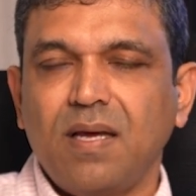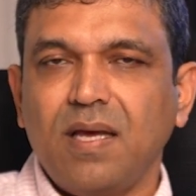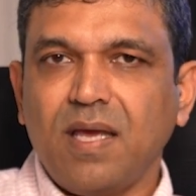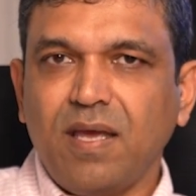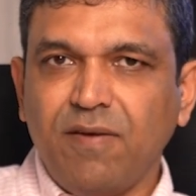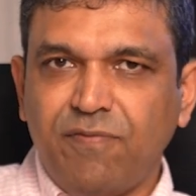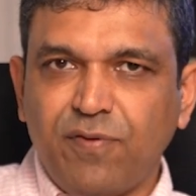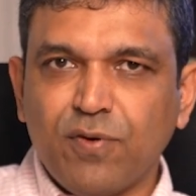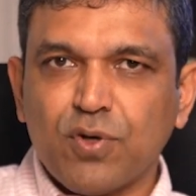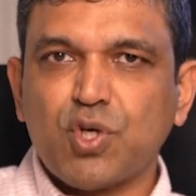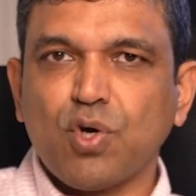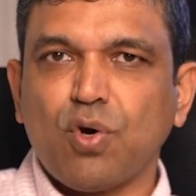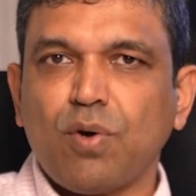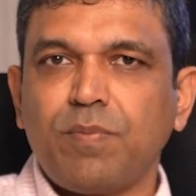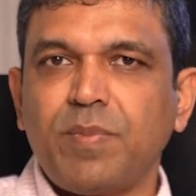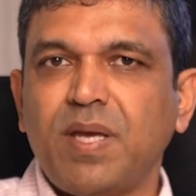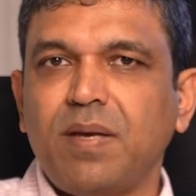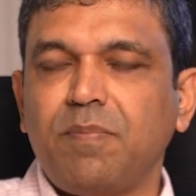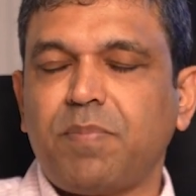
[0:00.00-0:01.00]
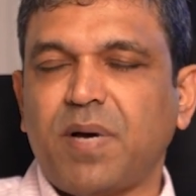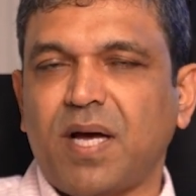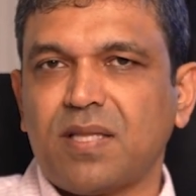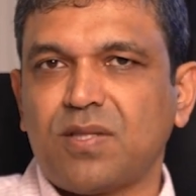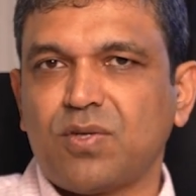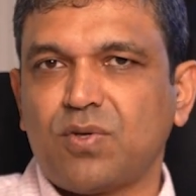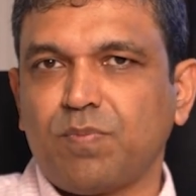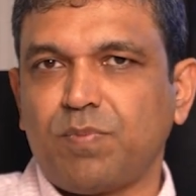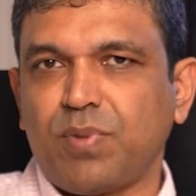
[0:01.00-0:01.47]
if you show me
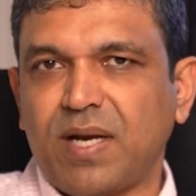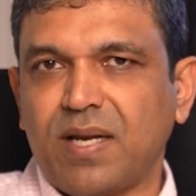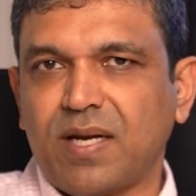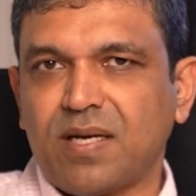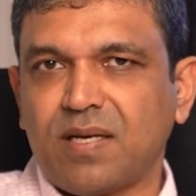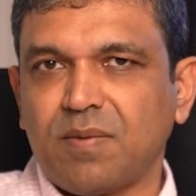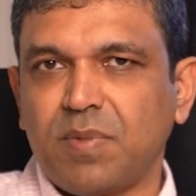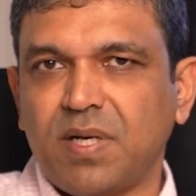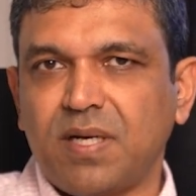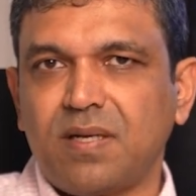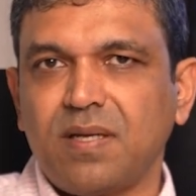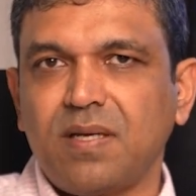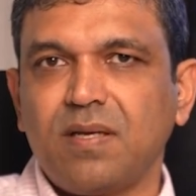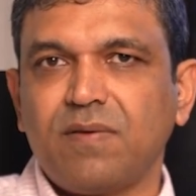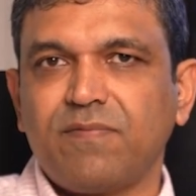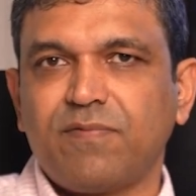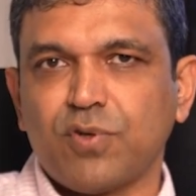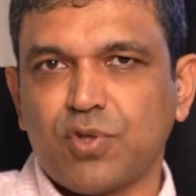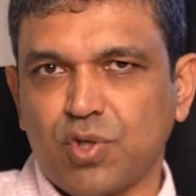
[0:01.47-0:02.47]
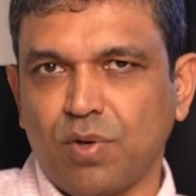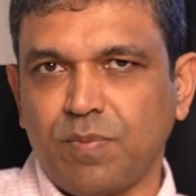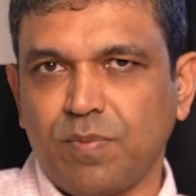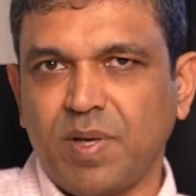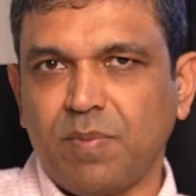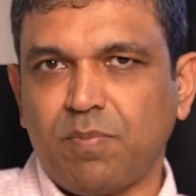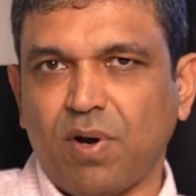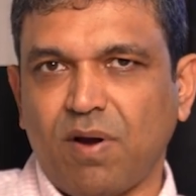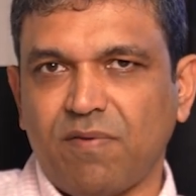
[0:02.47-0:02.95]
path to predictability, if you show
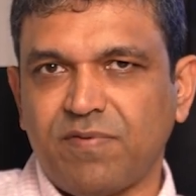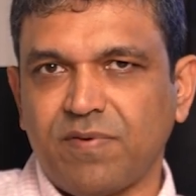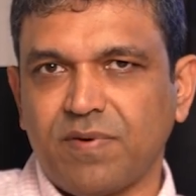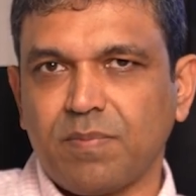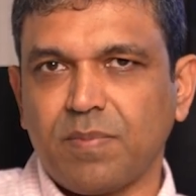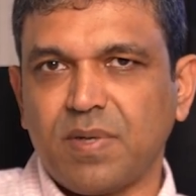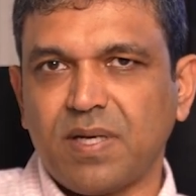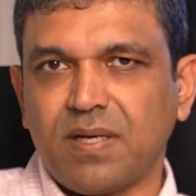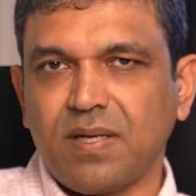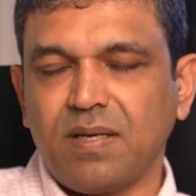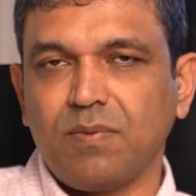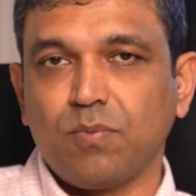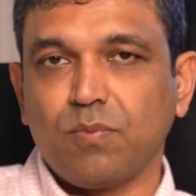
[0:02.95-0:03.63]
me profitability,